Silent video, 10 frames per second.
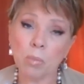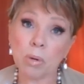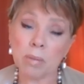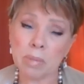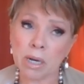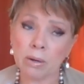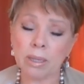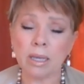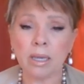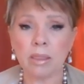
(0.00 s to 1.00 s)

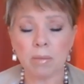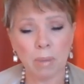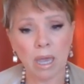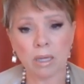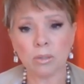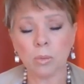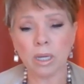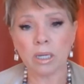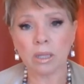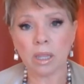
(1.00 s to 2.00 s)
Primarily the
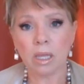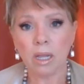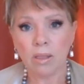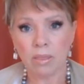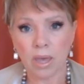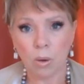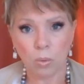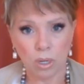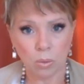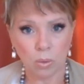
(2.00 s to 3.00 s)
bandwidth that
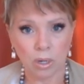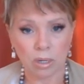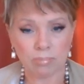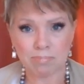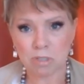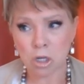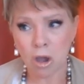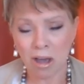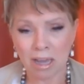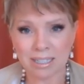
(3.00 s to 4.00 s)
we were
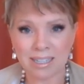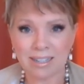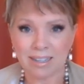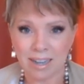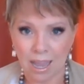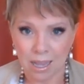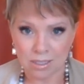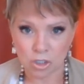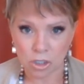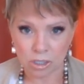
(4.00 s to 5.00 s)
taught
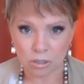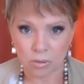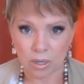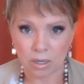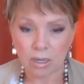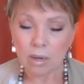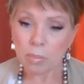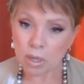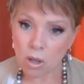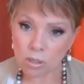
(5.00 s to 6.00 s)
as children,
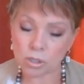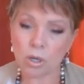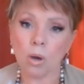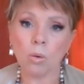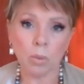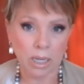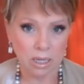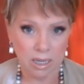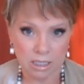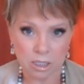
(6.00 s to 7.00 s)
but also we
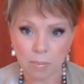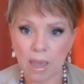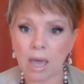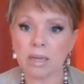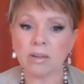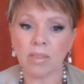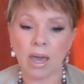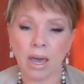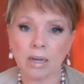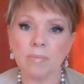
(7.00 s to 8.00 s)
can expand
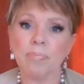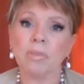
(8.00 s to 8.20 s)
that